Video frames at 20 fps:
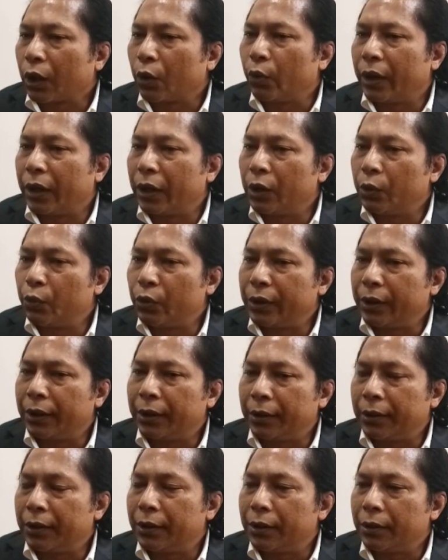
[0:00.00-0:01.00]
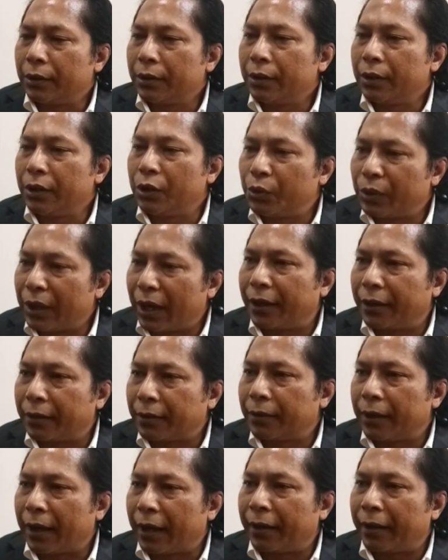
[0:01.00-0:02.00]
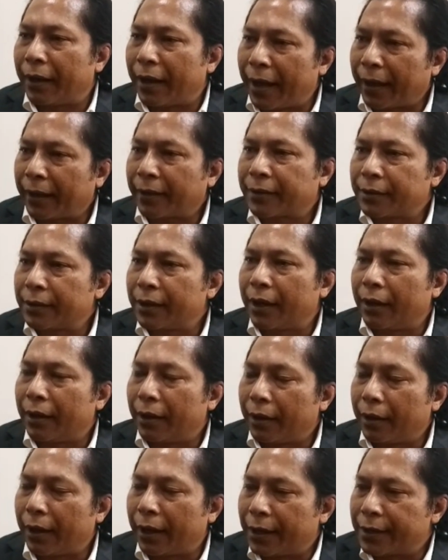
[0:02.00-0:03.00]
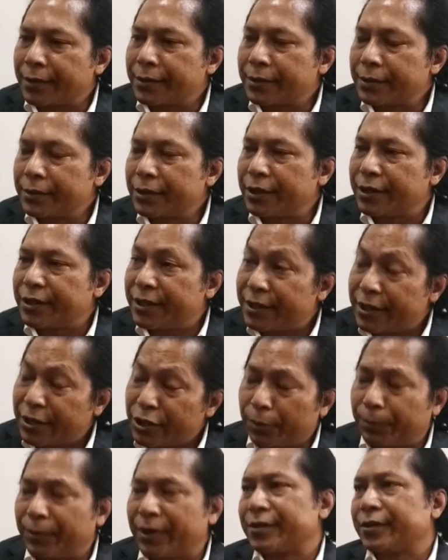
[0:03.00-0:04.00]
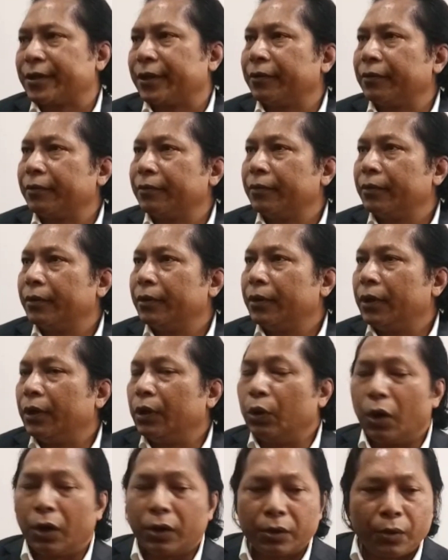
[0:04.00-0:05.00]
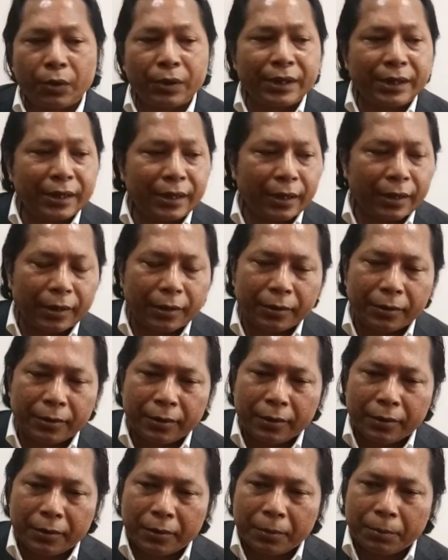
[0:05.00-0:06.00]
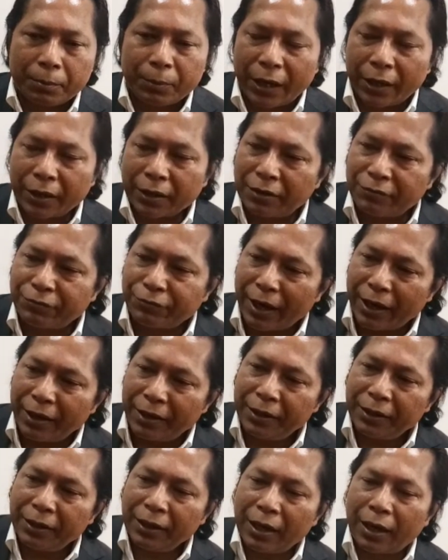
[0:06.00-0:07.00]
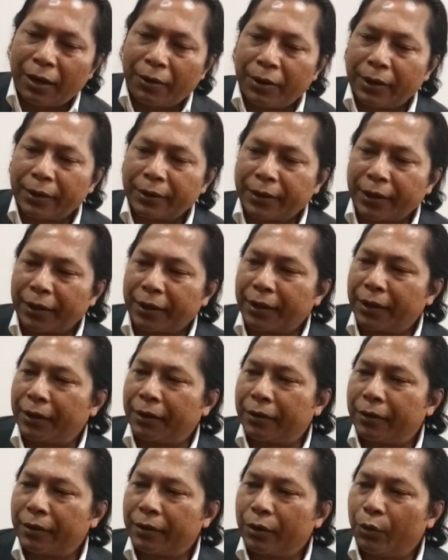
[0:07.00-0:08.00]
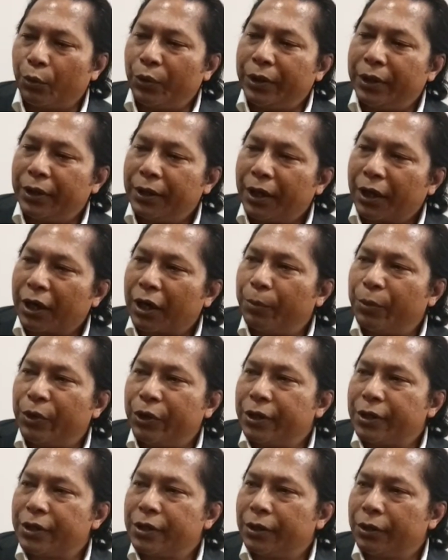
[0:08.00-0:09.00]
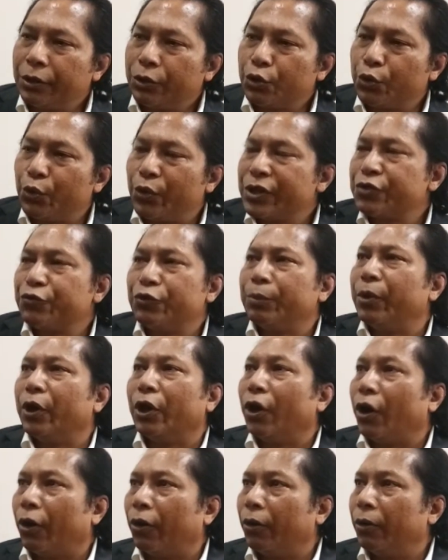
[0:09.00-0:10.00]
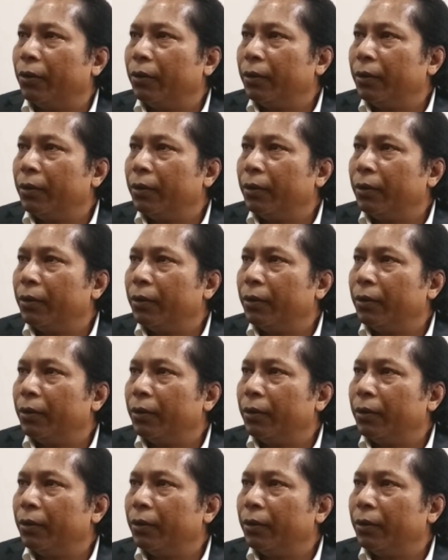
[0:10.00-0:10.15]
when we unite and act as citizens of the state. Not only by confining our thinking within the community to which we belong.